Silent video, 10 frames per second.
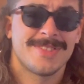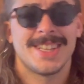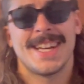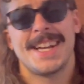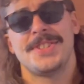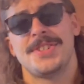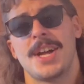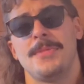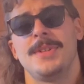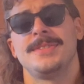Ladies and
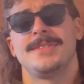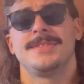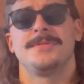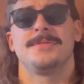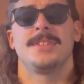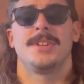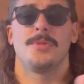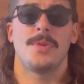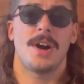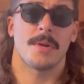gentlemen,
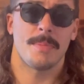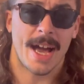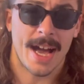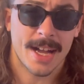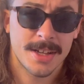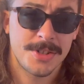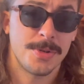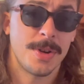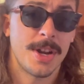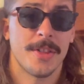welcome back to
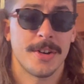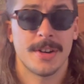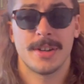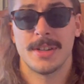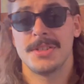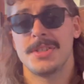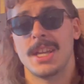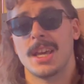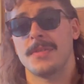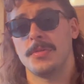another
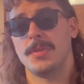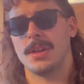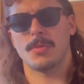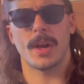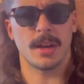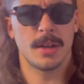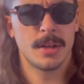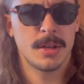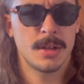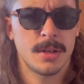Snake of the Week. Wait,
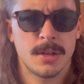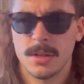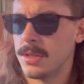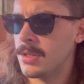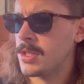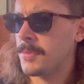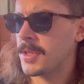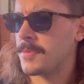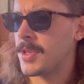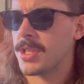
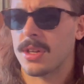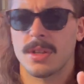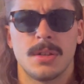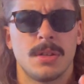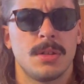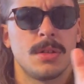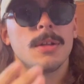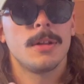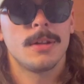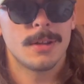something's missing.
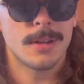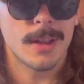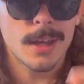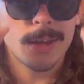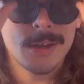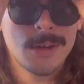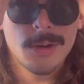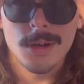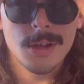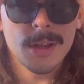Thank
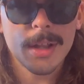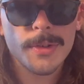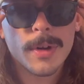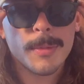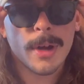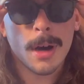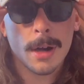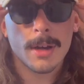you, that's what I'm talking